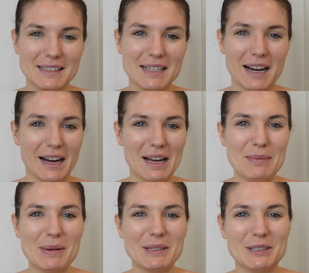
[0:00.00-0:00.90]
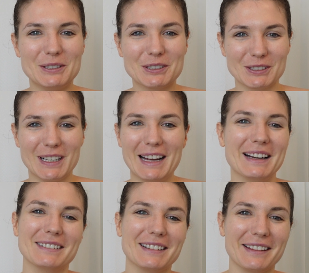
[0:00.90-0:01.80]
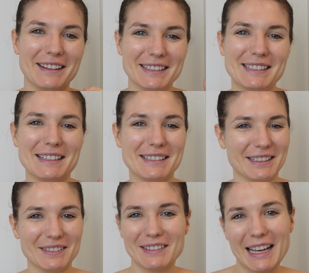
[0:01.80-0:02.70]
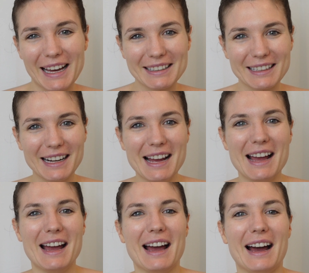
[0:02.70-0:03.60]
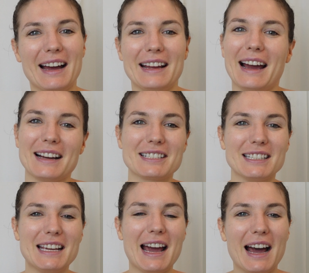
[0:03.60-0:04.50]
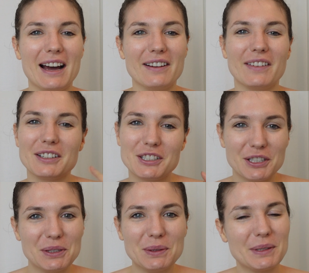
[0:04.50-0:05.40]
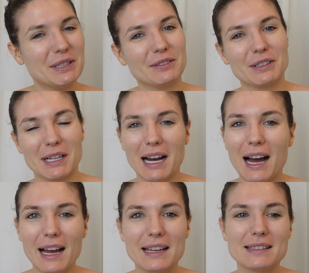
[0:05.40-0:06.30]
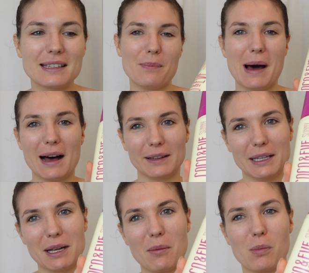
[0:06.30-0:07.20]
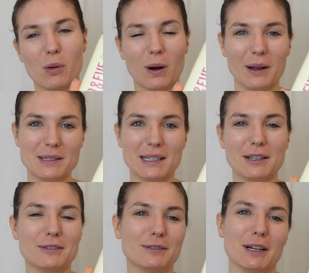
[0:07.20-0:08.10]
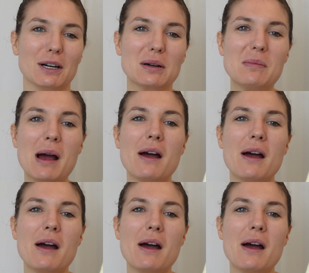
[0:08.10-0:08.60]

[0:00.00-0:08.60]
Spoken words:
Time to try out this self-tanner. I actually have two different kinds, Bali Bronzing Foam,